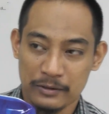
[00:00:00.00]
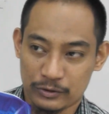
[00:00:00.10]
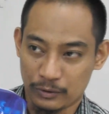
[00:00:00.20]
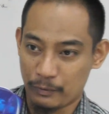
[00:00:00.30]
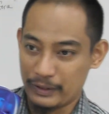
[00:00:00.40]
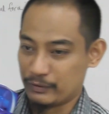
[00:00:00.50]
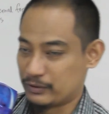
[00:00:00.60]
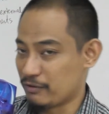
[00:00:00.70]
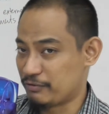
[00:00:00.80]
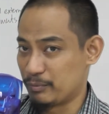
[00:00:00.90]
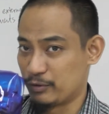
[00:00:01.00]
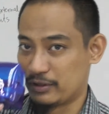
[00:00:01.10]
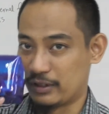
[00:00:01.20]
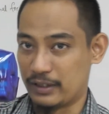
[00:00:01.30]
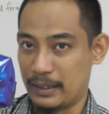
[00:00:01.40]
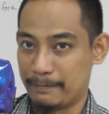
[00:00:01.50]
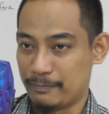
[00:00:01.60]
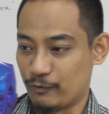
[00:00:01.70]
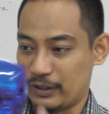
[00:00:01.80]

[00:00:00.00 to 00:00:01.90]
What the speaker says: So when we draw free body diagram,